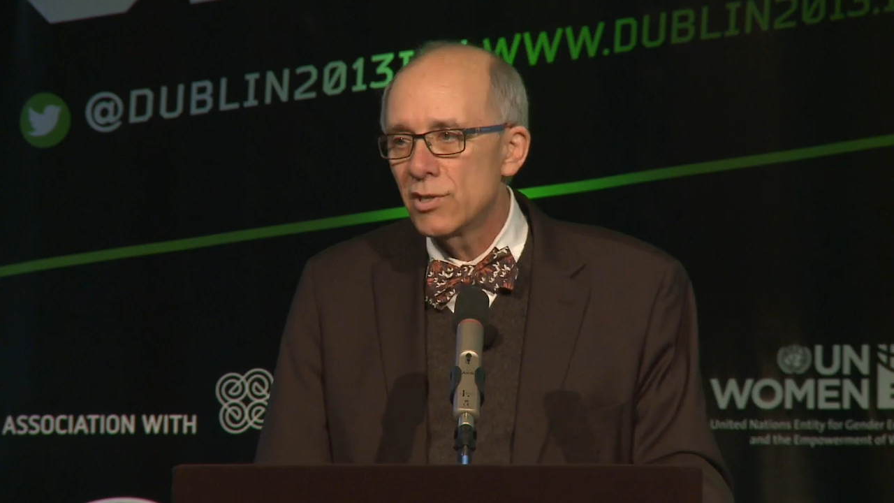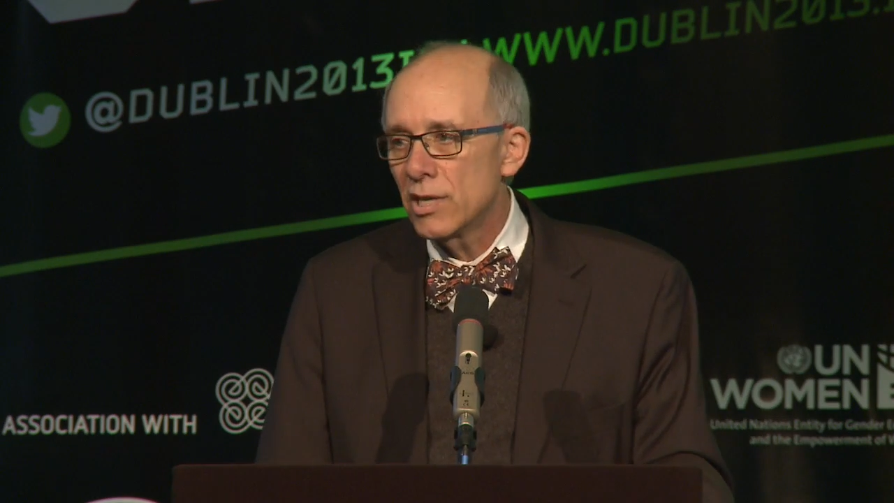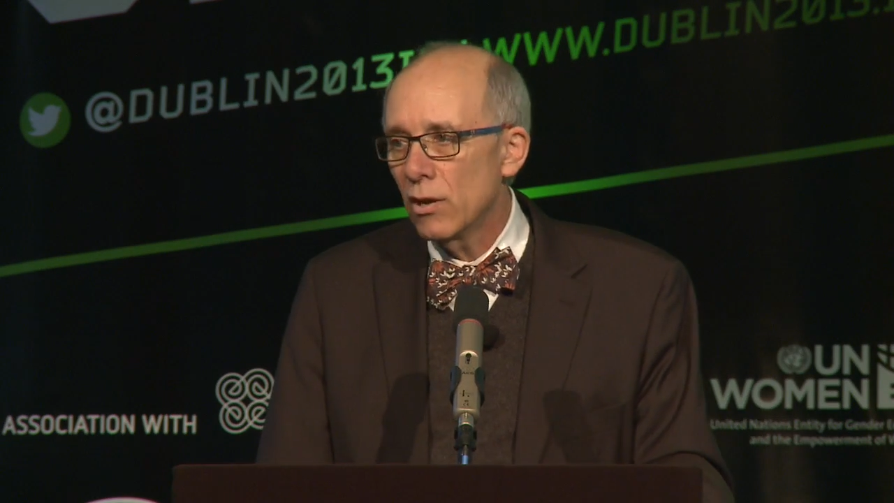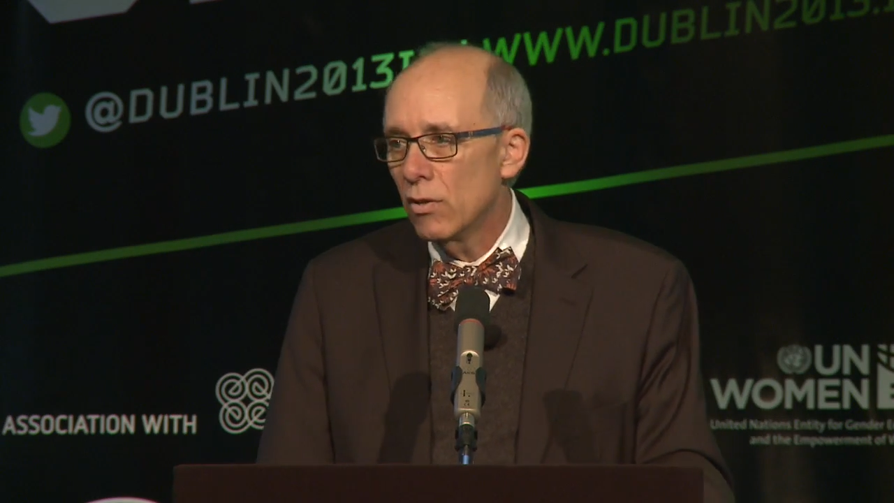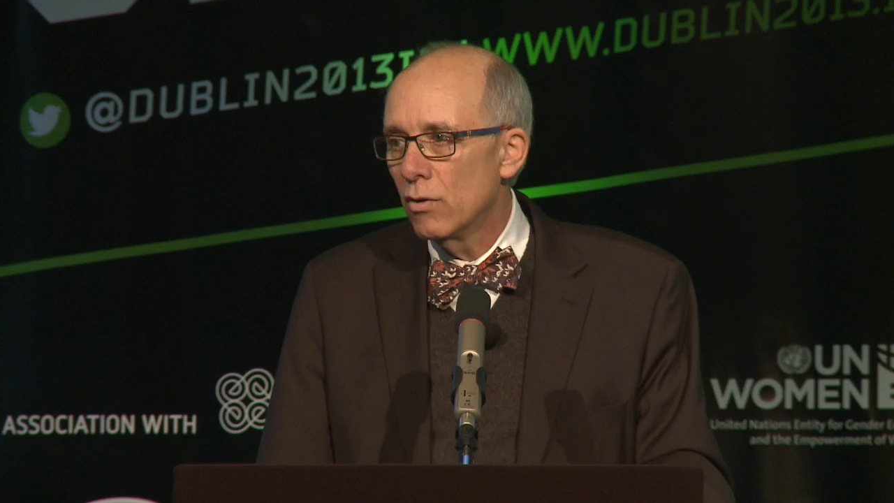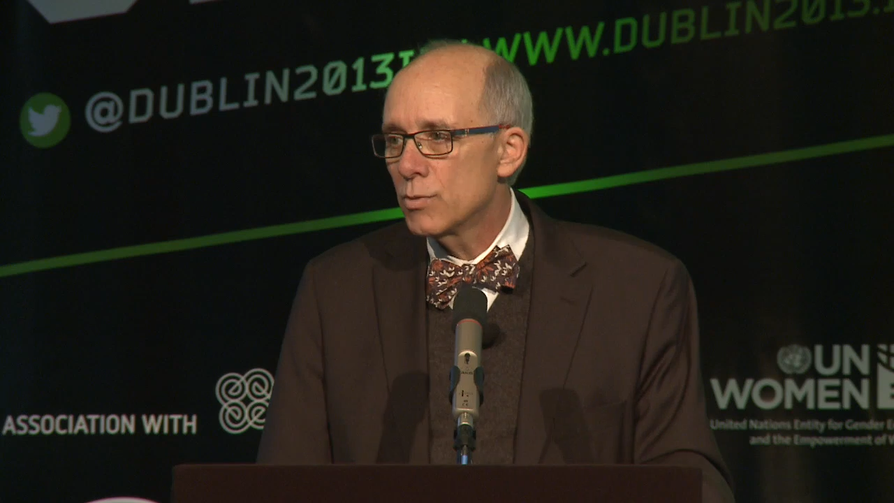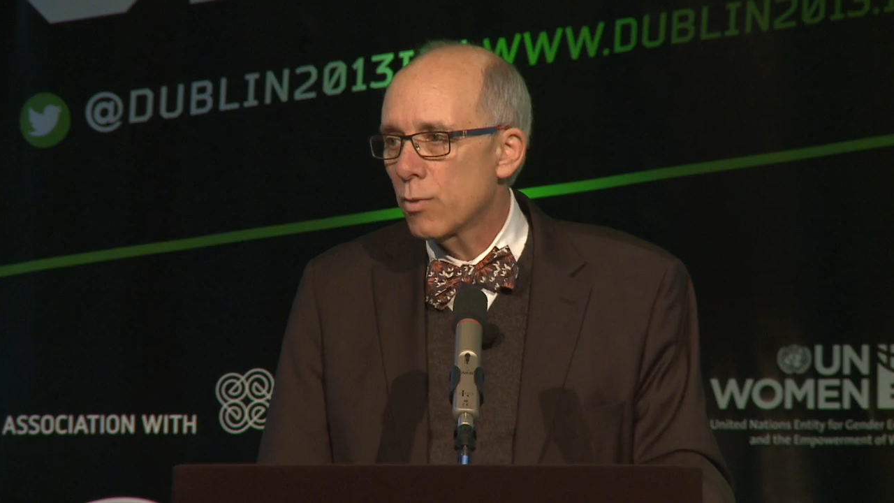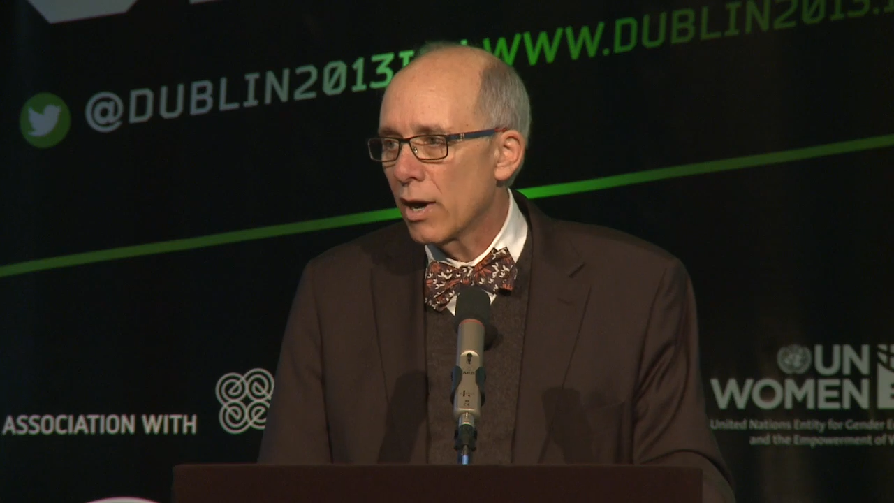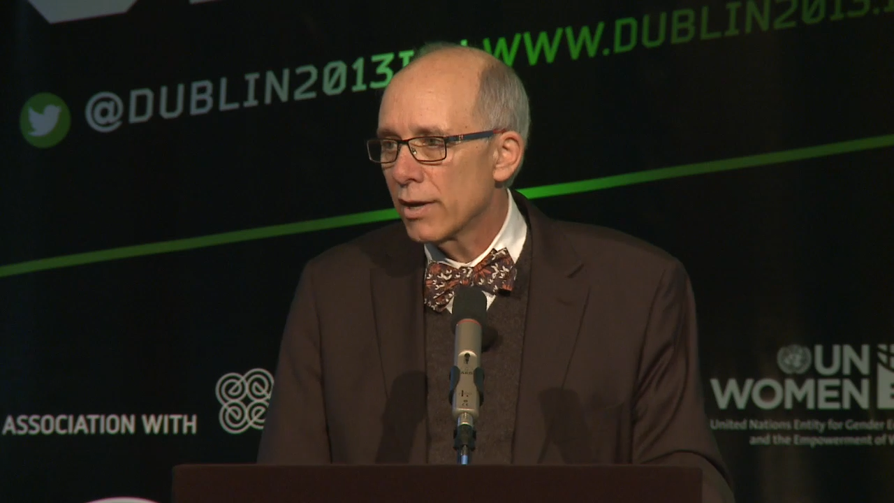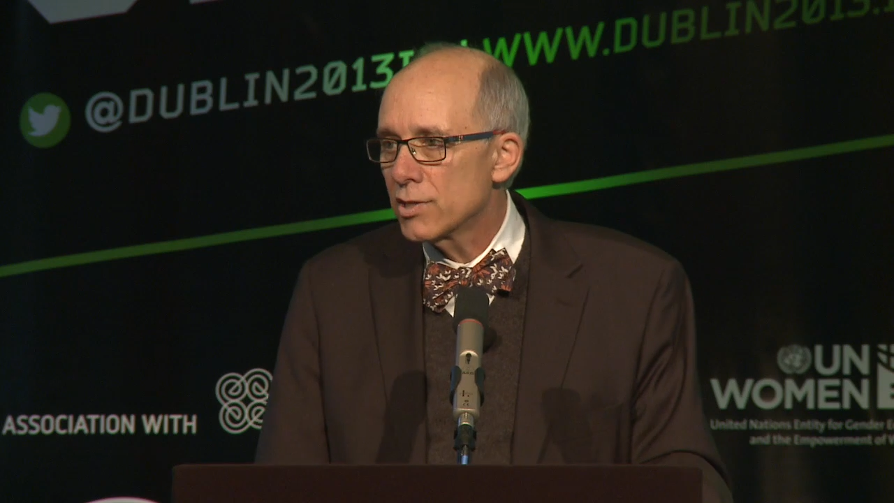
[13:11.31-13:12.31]
sell those
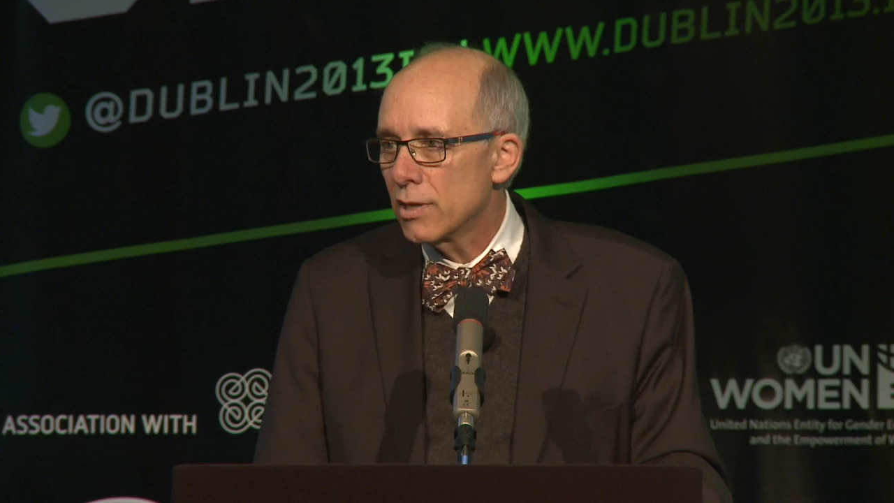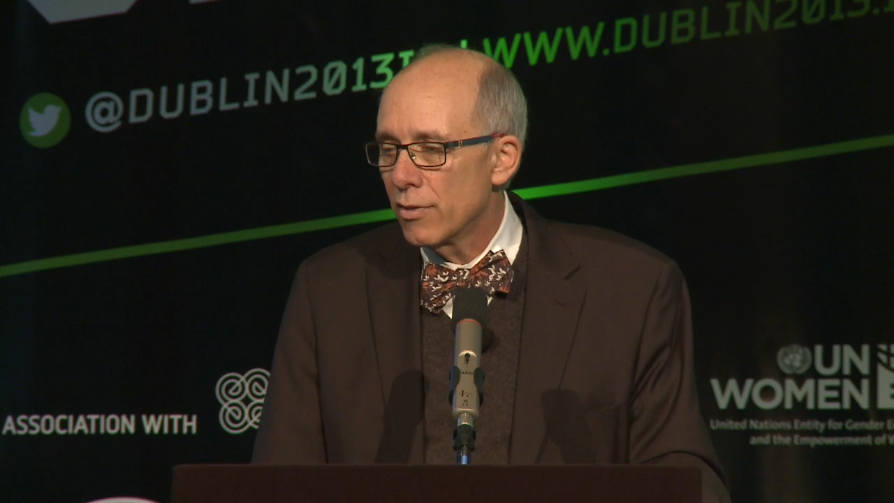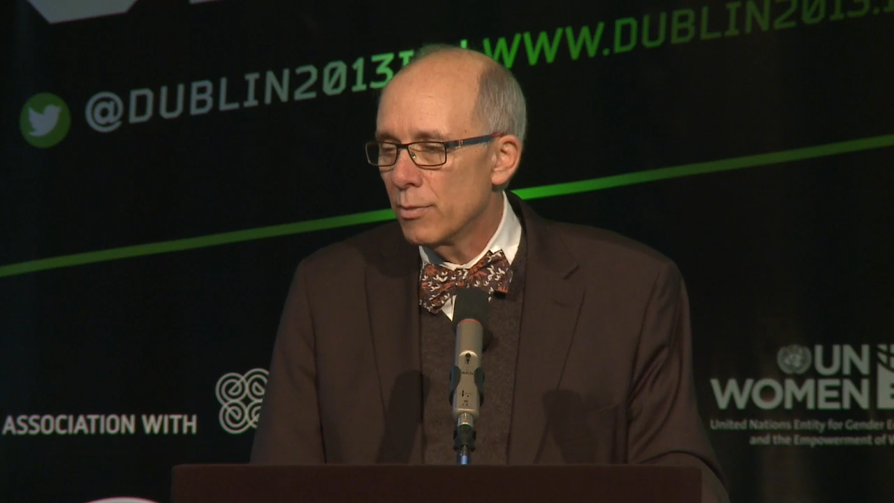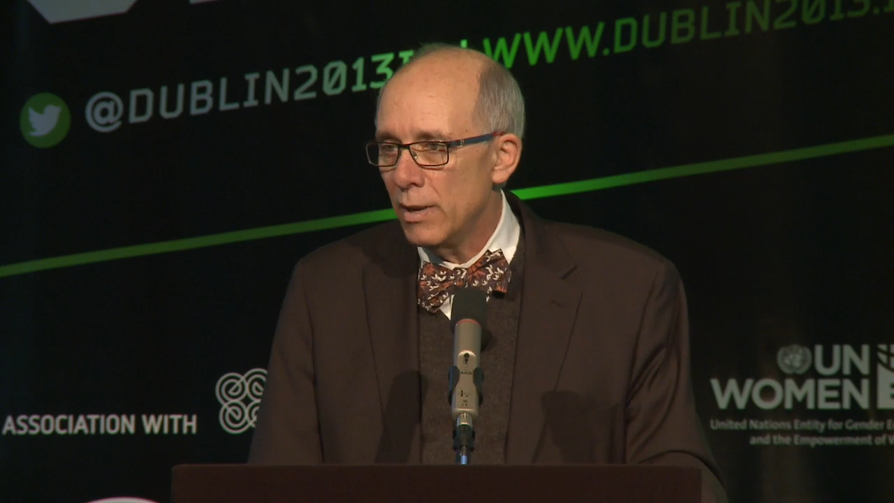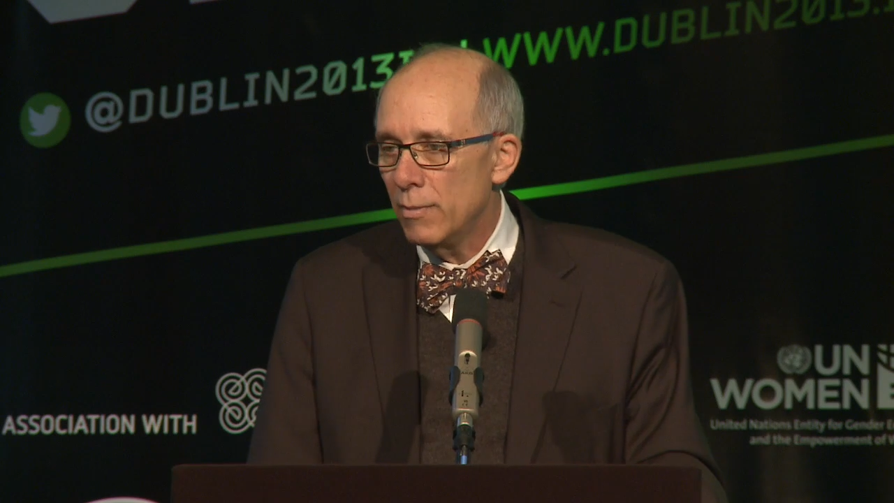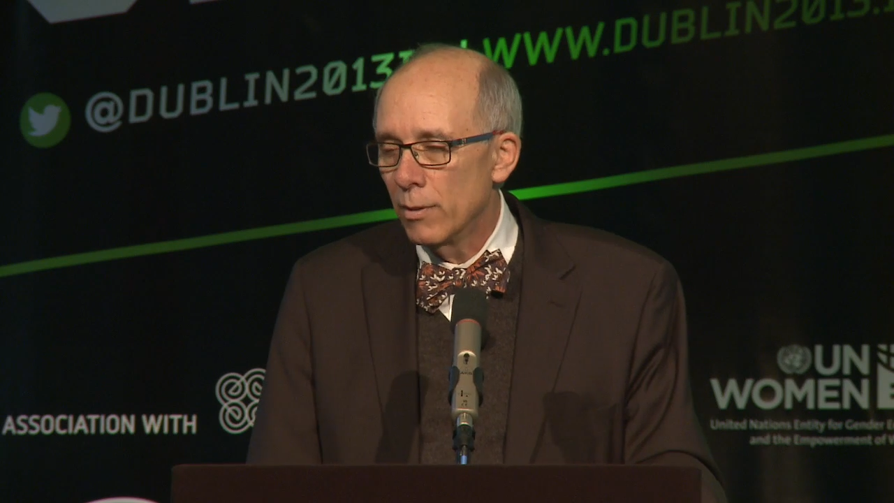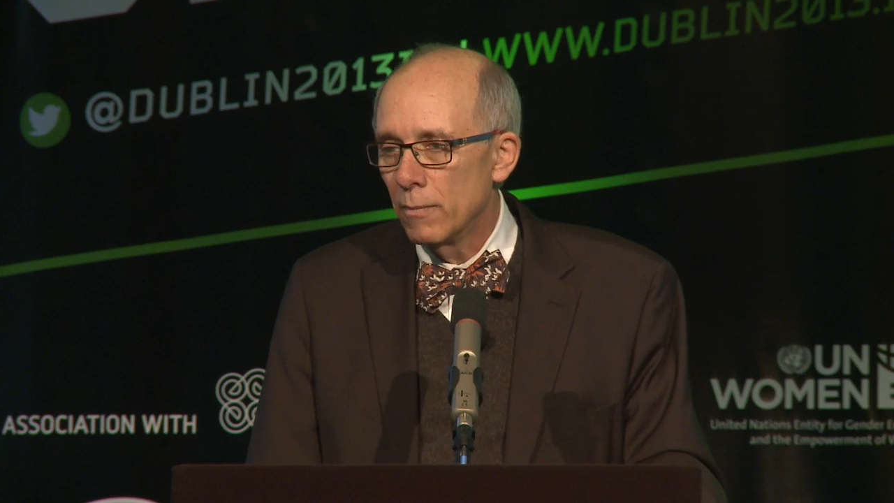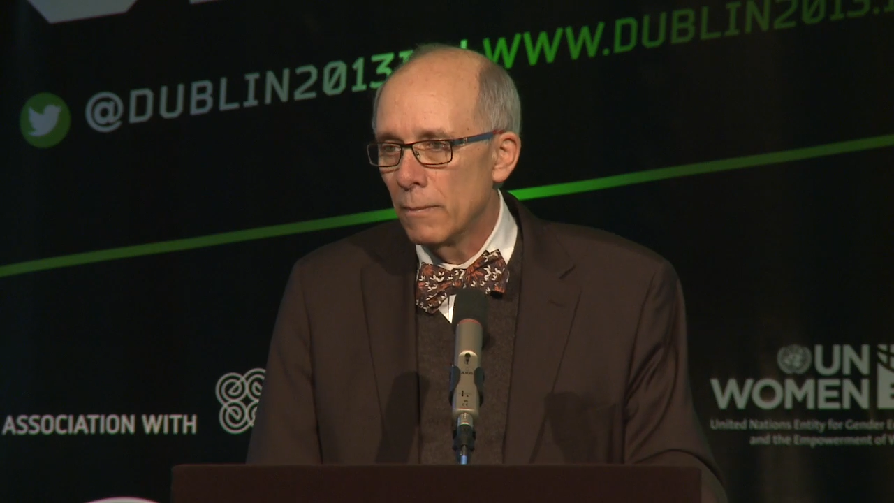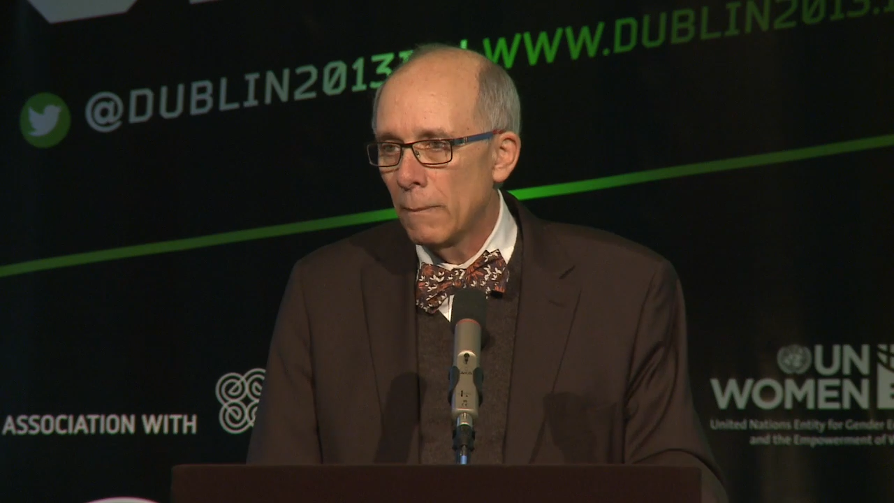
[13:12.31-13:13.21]
products to other people.